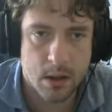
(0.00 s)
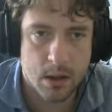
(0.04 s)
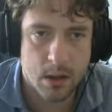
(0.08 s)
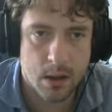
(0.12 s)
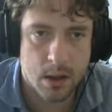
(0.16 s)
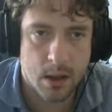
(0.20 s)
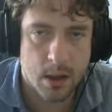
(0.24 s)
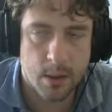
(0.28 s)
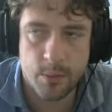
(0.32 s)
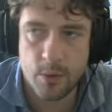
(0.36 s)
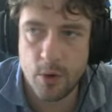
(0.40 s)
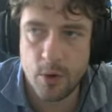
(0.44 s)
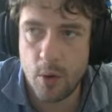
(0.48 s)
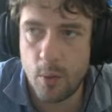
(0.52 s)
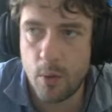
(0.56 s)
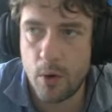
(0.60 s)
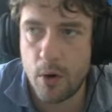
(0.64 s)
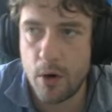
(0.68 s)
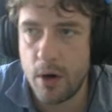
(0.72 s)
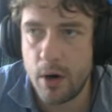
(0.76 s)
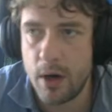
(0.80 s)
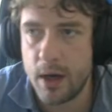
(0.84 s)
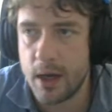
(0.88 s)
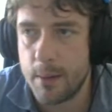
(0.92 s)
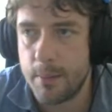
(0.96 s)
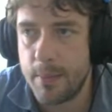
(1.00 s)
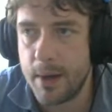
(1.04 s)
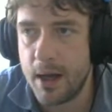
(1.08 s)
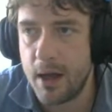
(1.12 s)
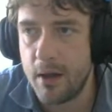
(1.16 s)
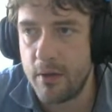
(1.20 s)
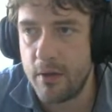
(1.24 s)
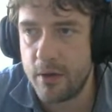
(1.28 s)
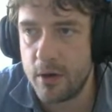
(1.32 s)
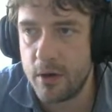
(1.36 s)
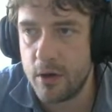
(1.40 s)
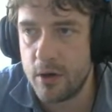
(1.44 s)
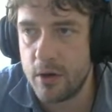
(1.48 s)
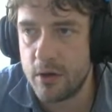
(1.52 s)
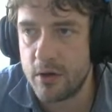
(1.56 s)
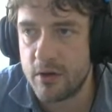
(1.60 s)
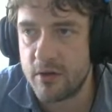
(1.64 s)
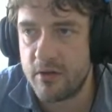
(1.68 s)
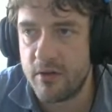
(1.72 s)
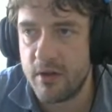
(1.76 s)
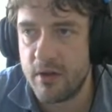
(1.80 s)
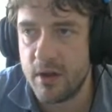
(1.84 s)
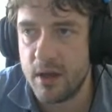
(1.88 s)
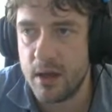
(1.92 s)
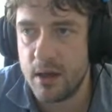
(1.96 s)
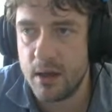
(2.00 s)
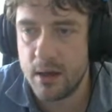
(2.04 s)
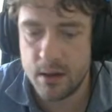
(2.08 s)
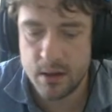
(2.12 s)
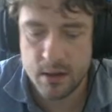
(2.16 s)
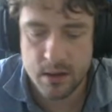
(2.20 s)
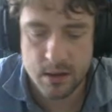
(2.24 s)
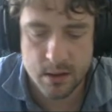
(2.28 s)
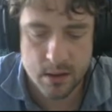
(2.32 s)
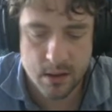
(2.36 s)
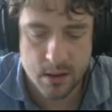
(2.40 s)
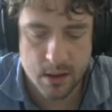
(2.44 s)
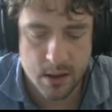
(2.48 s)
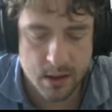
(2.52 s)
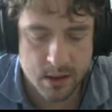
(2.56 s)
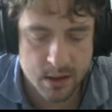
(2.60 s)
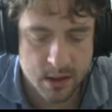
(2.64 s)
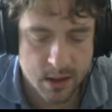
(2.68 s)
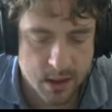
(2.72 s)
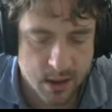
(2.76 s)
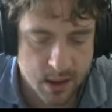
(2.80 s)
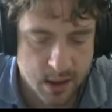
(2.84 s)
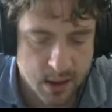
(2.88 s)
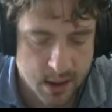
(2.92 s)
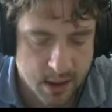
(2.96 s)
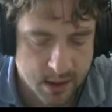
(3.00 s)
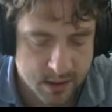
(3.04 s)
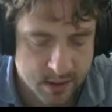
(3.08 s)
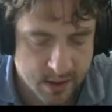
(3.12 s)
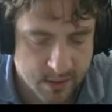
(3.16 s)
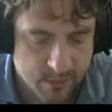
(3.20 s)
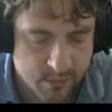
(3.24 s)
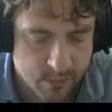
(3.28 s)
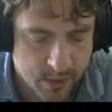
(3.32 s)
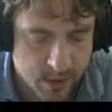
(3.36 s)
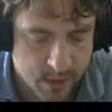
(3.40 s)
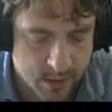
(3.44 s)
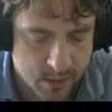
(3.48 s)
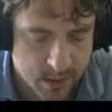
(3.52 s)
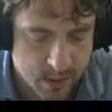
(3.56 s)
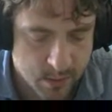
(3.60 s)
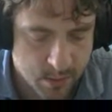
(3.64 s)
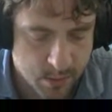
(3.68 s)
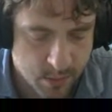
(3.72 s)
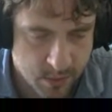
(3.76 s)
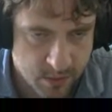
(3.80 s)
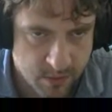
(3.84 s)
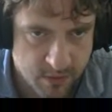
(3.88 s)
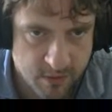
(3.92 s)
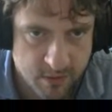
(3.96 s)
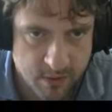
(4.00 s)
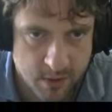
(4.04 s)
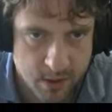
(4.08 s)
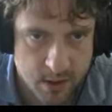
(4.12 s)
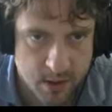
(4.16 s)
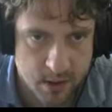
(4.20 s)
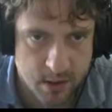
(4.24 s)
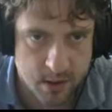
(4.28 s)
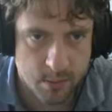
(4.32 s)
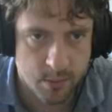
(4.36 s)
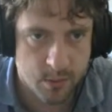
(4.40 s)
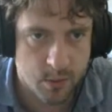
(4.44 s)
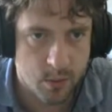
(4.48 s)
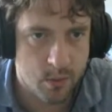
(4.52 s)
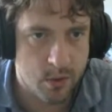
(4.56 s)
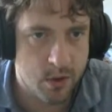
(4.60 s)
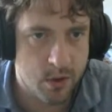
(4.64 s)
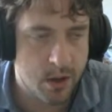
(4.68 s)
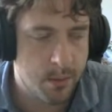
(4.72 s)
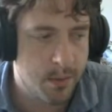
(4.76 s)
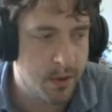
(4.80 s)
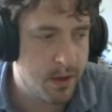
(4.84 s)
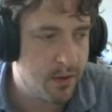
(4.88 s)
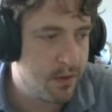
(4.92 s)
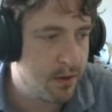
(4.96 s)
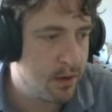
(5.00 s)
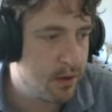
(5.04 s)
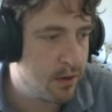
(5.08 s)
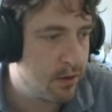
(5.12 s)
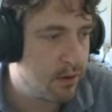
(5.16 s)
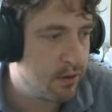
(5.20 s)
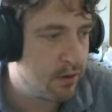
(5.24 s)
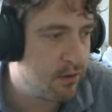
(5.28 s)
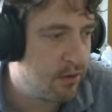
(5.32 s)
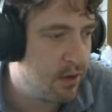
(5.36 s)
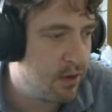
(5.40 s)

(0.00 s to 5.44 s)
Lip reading: I'm not worrying about the looks here, and I like to have round numbers. I'm not worrying about the looks